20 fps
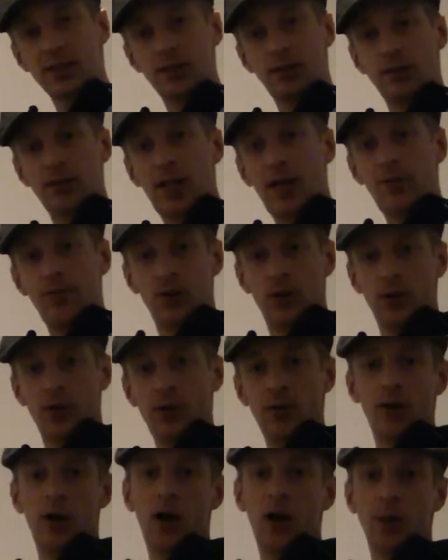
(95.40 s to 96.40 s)
the lever
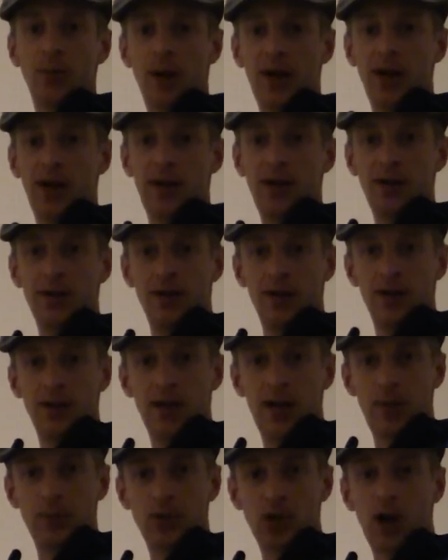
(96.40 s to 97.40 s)
on my
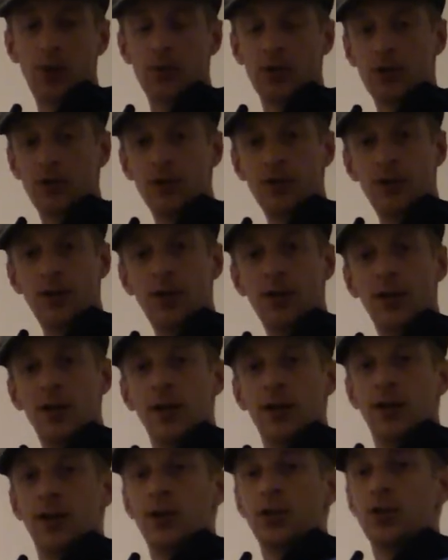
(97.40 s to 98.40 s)
abdominal.
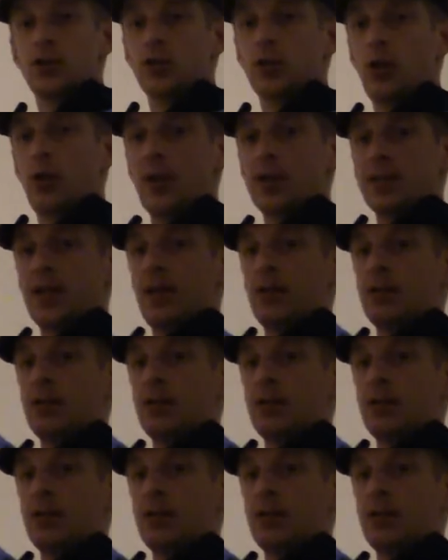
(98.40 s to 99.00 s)
So as I